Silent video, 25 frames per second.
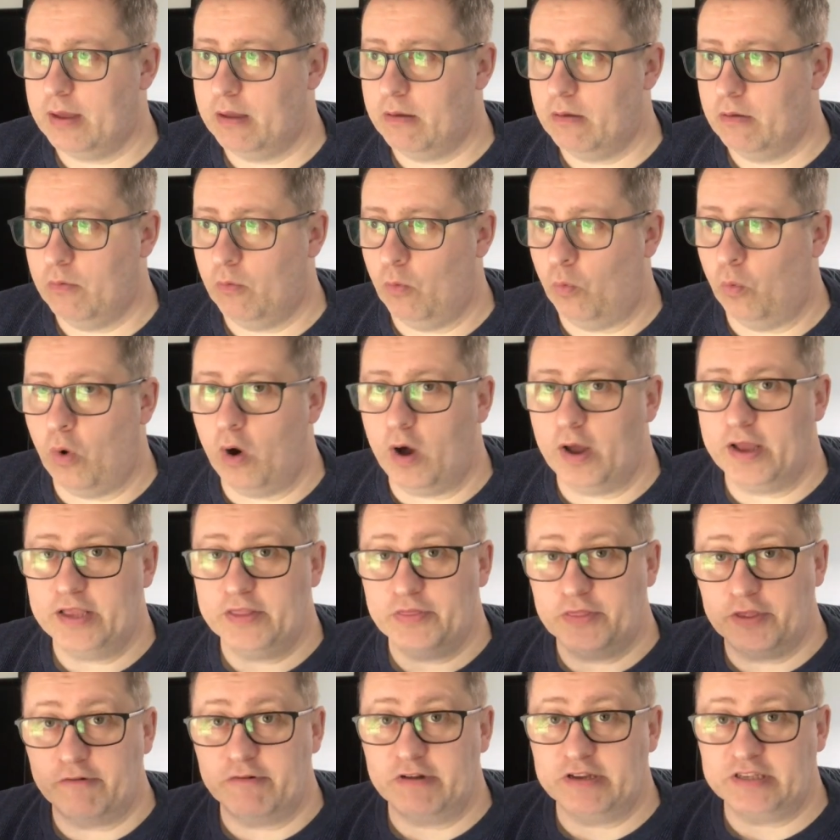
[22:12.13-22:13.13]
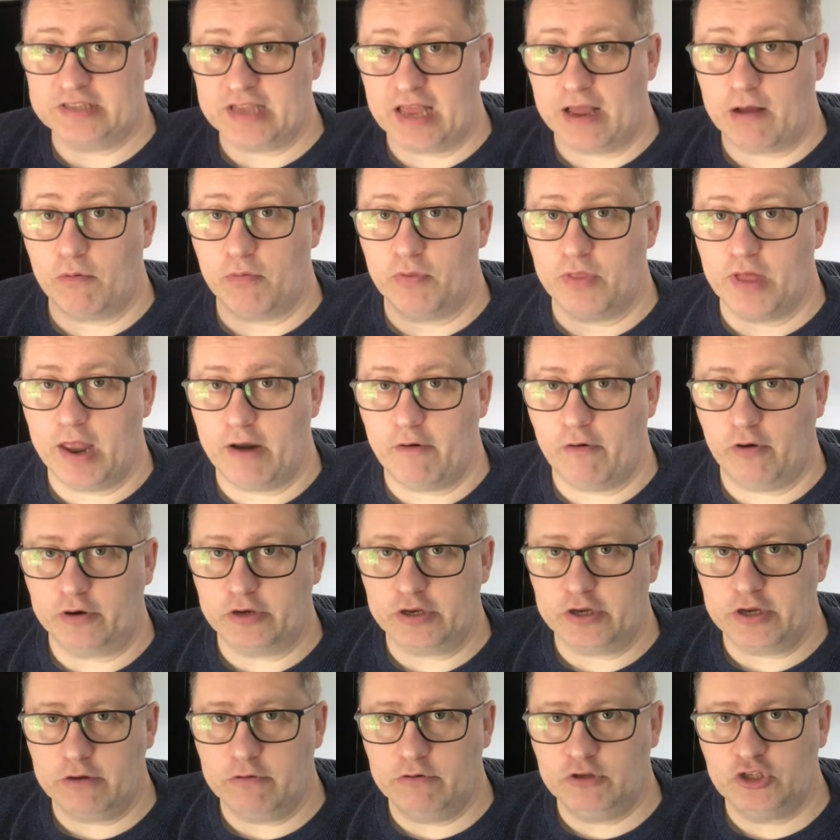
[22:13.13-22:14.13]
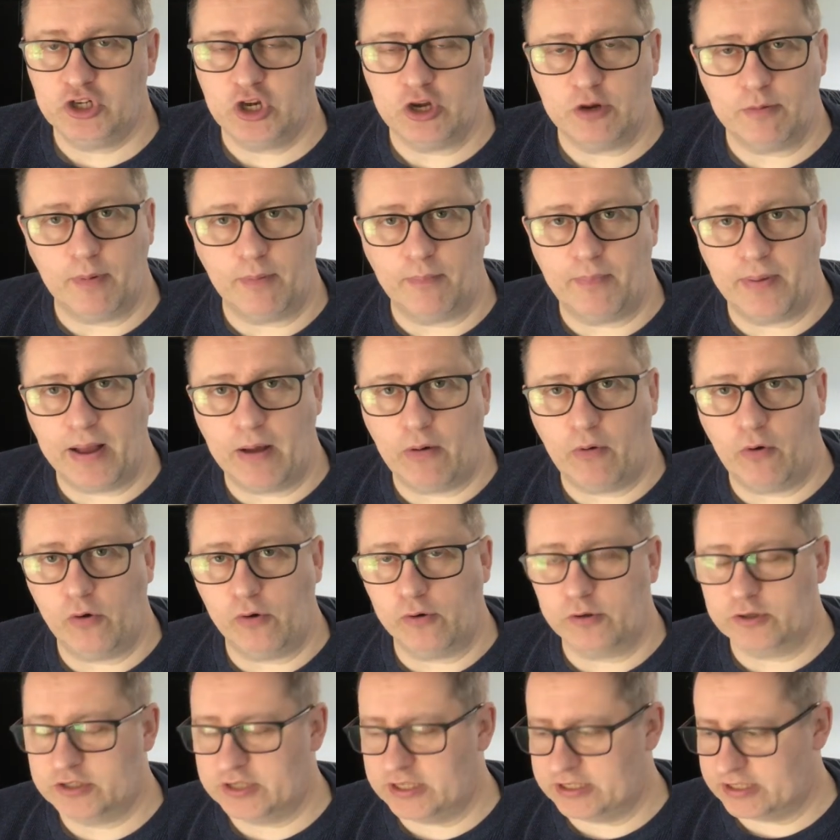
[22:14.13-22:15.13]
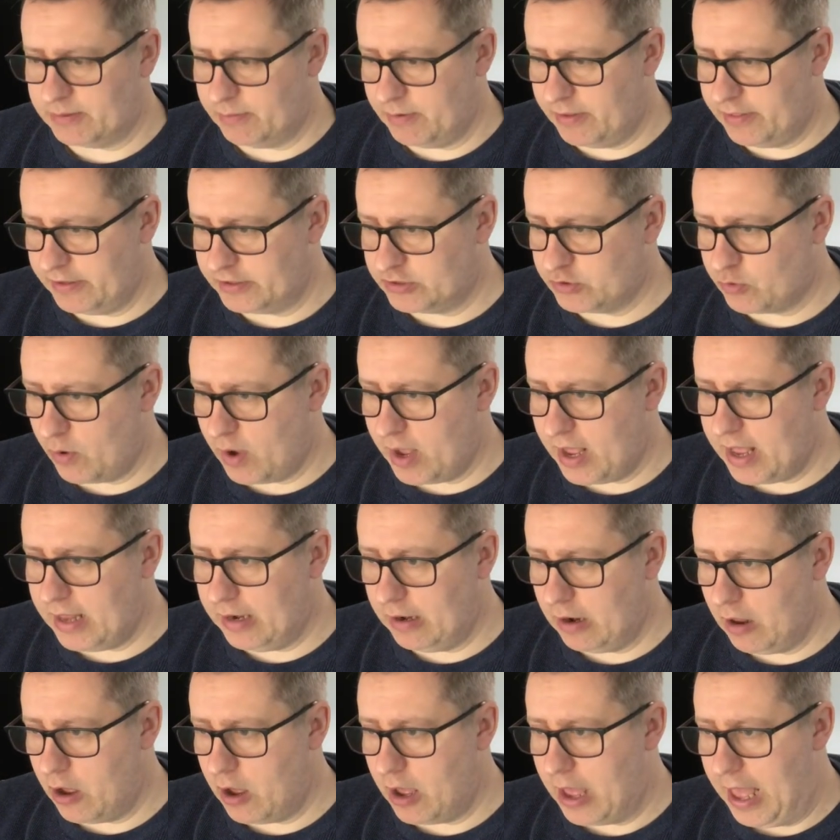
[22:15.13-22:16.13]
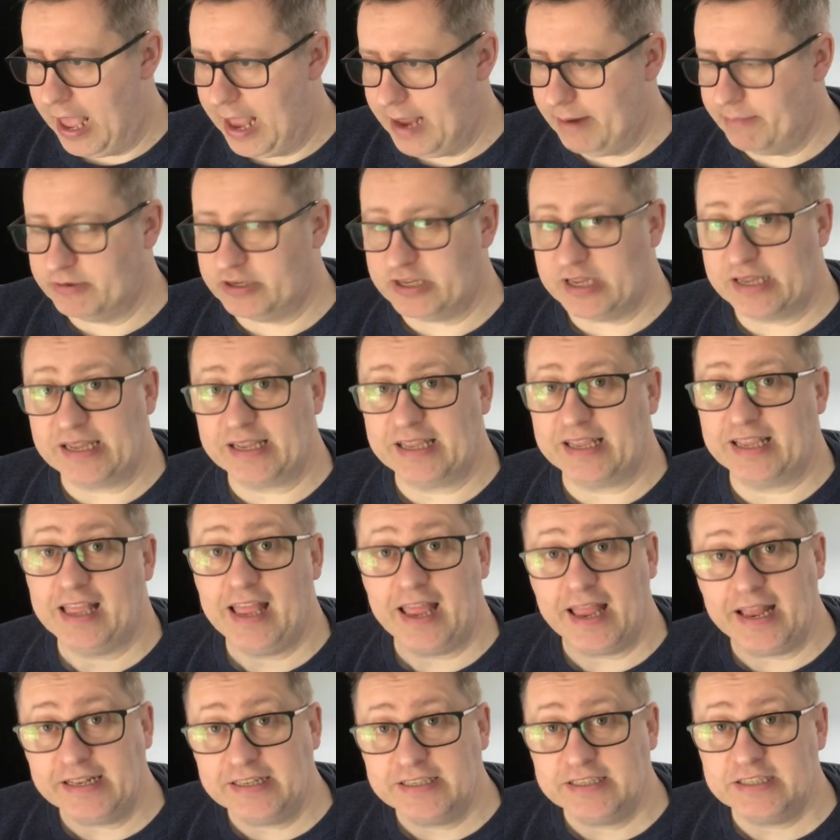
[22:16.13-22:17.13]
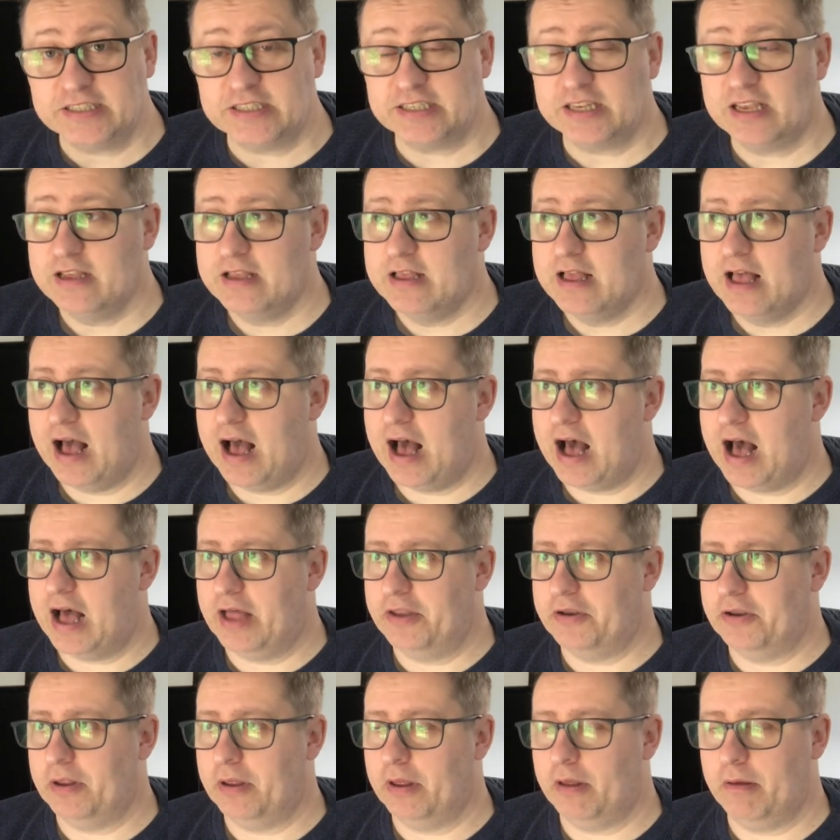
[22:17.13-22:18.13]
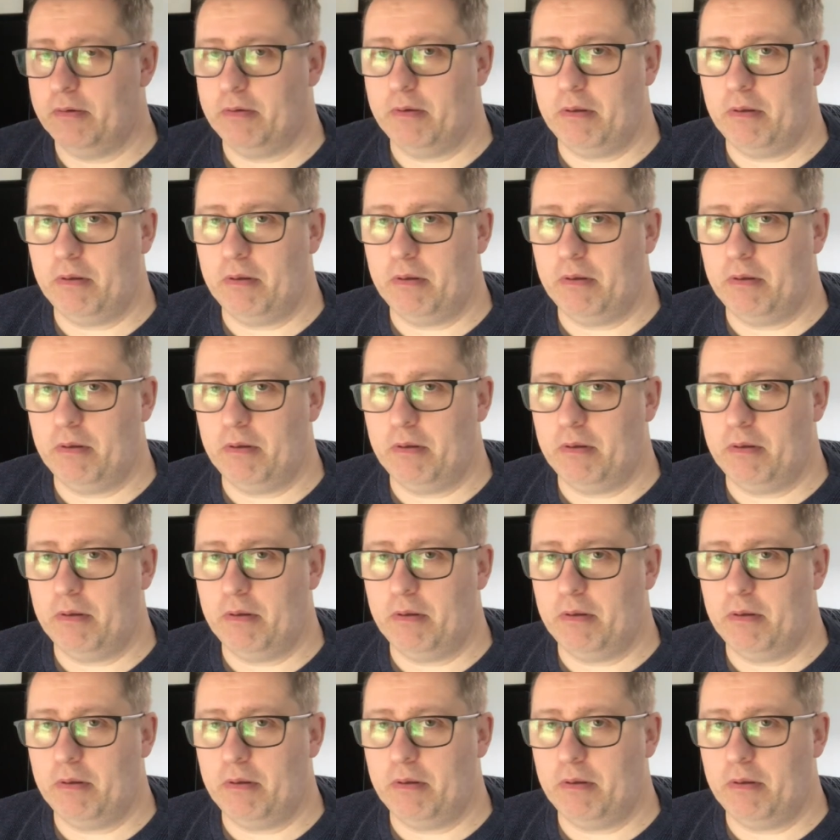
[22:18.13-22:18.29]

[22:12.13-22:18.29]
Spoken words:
what there is out there on YouTube about autism, and there's quite a lot aimed at kids and at